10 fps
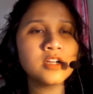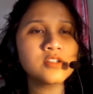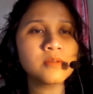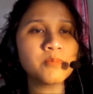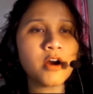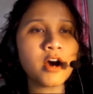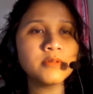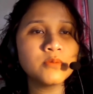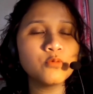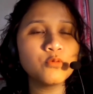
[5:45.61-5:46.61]
there's a
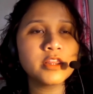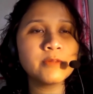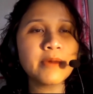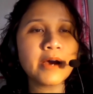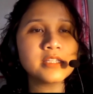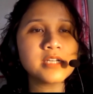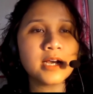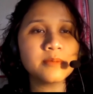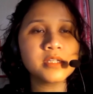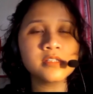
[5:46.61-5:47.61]
problem with my
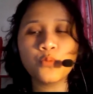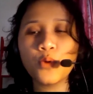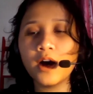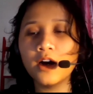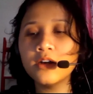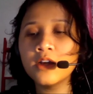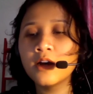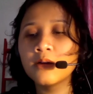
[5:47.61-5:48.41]
times as well,